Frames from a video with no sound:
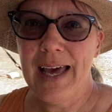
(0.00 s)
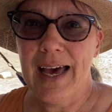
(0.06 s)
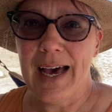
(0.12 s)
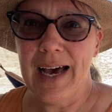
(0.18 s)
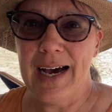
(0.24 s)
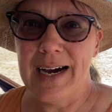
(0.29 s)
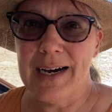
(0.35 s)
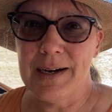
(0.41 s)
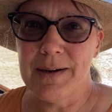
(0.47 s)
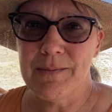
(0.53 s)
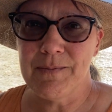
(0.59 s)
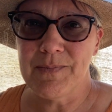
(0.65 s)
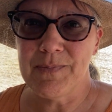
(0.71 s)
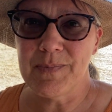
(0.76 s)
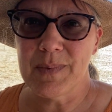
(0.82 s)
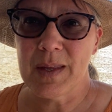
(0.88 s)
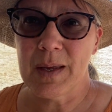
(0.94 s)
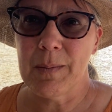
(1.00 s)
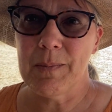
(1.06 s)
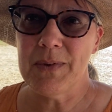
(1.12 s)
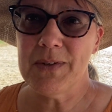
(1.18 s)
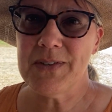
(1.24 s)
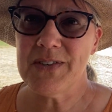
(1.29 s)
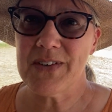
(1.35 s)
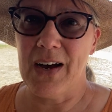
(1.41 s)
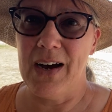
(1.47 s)

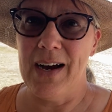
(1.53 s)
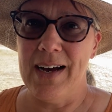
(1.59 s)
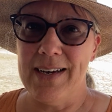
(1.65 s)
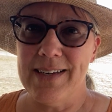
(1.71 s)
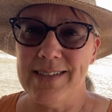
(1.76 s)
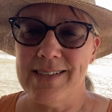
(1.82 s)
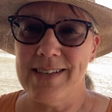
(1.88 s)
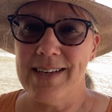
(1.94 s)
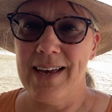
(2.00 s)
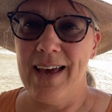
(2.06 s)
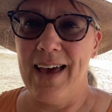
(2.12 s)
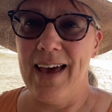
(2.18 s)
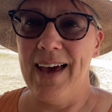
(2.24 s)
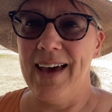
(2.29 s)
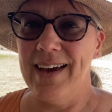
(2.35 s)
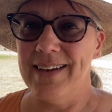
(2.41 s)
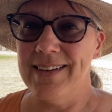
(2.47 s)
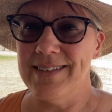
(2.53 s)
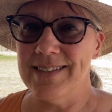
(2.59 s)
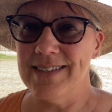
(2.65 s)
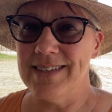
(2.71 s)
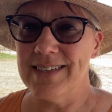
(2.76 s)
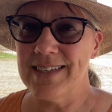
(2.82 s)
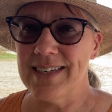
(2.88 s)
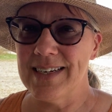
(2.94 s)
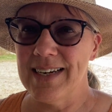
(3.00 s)
blue skies,
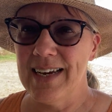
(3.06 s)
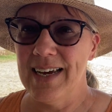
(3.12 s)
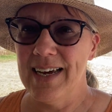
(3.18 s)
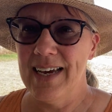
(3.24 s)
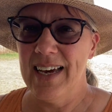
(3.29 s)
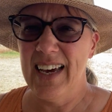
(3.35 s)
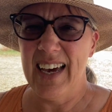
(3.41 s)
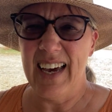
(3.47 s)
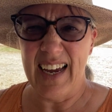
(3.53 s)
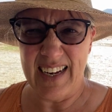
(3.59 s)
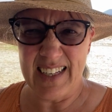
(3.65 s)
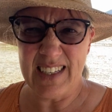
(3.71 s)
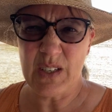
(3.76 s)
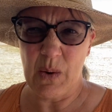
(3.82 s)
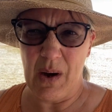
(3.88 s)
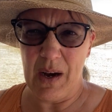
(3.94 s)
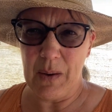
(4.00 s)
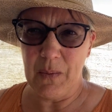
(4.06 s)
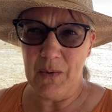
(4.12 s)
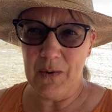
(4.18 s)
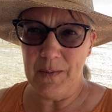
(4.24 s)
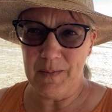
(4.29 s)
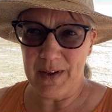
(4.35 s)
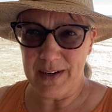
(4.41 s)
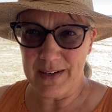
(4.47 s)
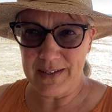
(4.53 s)
and it is quite
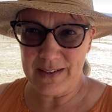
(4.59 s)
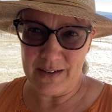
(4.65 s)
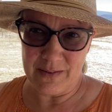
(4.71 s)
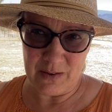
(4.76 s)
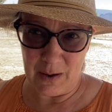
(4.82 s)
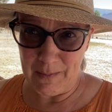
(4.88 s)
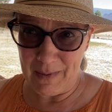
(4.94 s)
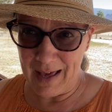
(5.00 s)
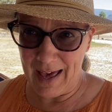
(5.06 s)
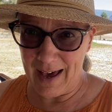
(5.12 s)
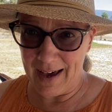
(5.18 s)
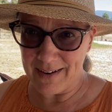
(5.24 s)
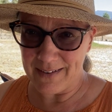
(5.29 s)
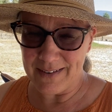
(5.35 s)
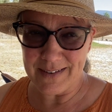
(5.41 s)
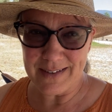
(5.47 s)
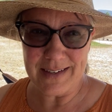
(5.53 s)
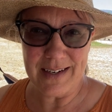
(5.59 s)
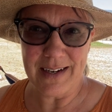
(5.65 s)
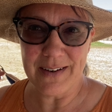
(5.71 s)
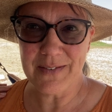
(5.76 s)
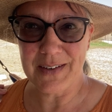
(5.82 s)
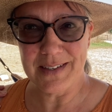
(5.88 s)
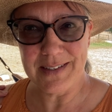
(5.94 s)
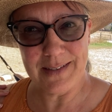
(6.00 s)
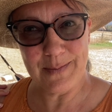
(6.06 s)
warm though. So I've got my hat on, I've
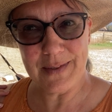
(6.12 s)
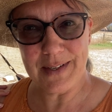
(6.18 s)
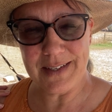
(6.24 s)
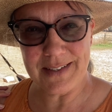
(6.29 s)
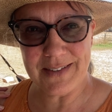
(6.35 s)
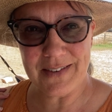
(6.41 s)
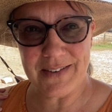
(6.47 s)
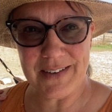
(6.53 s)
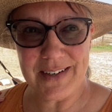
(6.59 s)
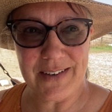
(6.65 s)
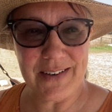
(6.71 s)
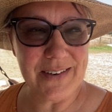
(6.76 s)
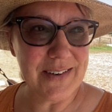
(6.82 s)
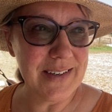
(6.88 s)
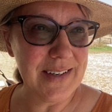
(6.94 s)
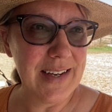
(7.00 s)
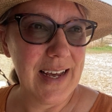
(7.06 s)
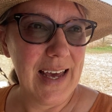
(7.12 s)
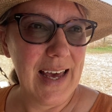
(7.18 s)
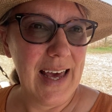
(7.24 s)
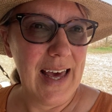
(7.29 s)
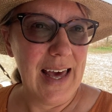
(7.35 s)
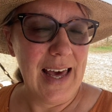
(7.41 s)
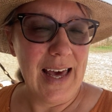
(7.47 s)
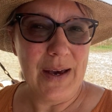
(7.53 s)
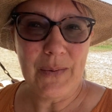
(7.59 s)
got some sunscreen on.
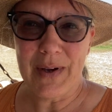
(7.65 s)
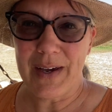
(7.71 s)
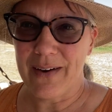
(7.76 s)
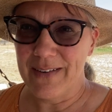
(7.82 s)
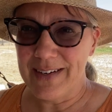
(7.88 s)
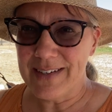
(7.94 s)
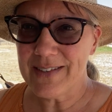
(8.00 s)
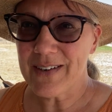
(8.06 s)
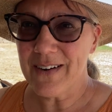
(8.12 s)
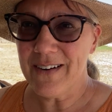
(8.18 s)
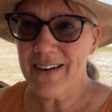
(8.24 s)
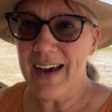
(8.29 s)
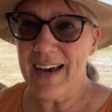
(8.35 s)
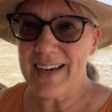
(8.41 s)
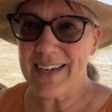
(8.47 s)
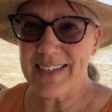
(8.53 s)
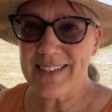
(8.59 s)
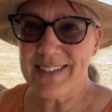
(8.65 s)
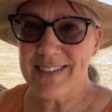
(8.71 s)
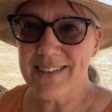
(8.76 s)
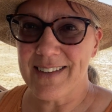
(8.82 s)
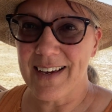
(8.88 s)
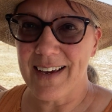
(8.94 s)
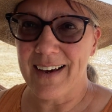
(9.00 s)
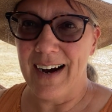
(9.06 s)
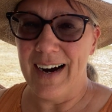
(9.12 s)
We're going to go out into
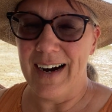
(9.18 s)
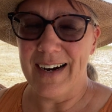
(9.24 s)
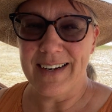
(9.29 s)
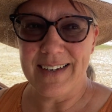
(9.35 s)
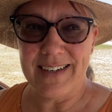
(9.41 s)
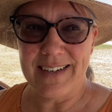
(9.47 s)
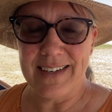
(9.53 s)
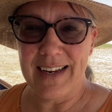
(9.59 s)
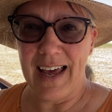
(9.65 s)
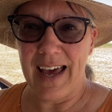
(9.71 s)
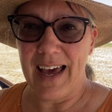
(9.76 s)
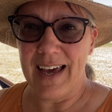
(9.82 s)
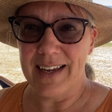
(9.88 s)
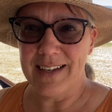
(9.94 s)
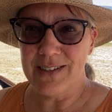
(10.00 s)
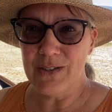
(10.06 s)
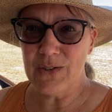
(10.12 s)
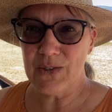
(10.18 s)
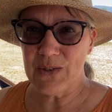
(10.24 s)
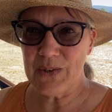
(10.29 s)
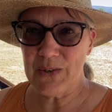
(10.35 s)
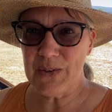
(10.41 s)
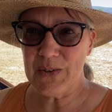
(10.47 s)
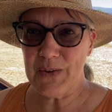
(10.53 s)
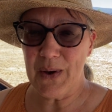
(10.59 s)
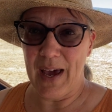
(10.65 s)
the garden and
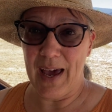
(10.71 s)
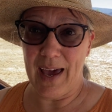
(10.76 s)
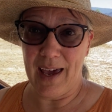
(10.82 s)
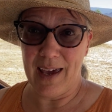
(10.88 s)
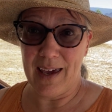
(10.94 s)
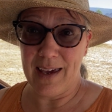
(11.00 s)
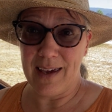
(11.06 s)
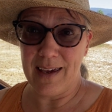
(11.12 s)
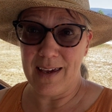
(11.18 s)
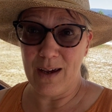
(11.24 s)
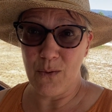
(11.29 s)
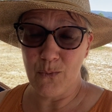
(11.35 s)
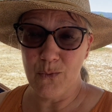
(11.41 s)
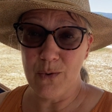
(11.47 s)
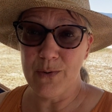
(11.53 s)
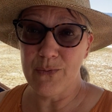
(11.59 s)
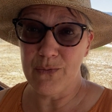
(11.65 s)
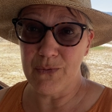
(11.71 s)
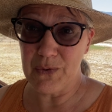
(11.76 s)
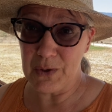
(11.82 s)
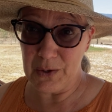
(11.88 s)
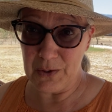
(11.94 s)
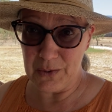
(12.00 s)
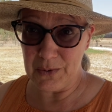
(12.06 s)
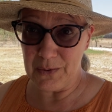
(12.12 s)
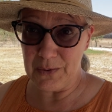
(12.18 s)
do a
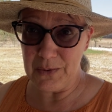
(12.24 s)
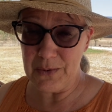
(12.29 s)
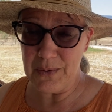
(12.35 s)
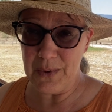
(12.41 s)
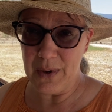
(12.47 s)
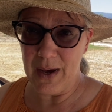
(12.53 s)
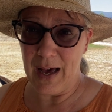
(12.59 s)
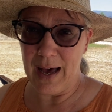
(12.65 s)
review